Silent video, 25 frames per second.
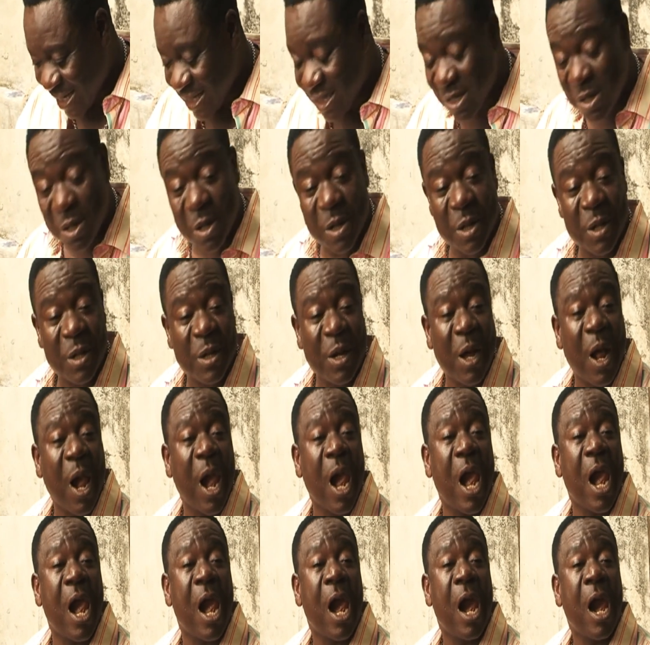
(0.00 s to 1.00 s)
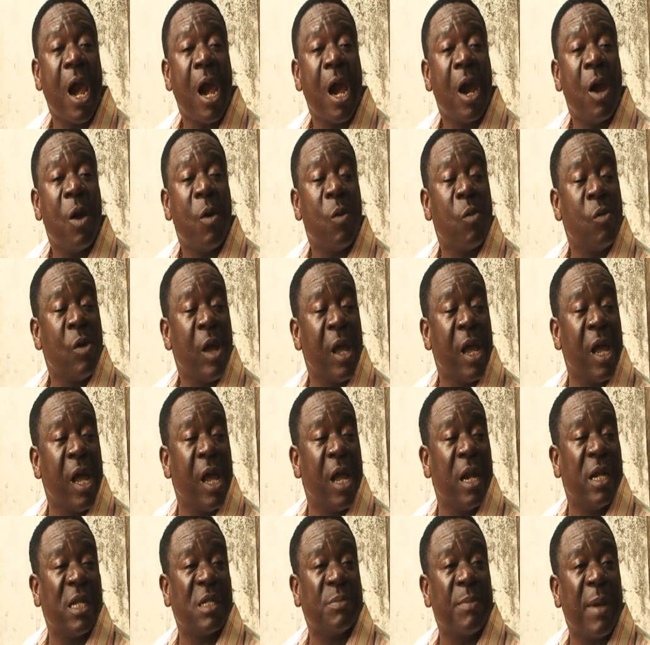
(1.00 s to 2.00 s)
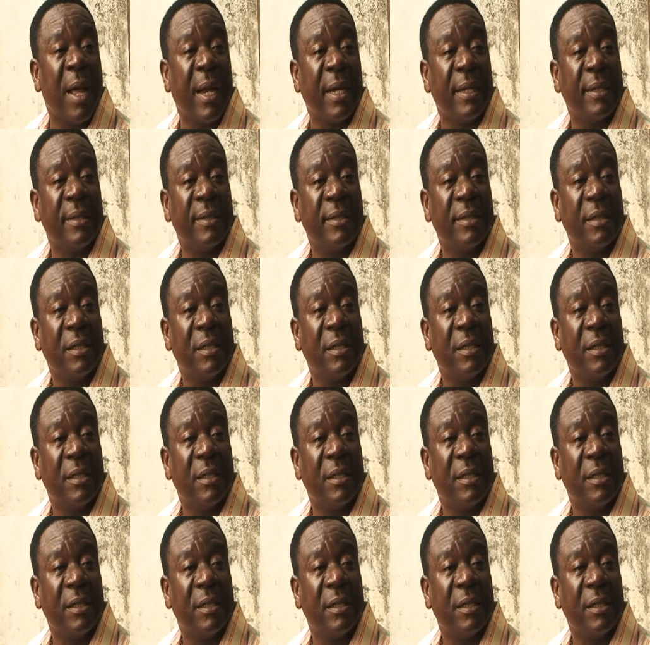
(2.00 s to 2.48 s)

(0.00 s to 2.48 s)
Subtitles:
So, where this man?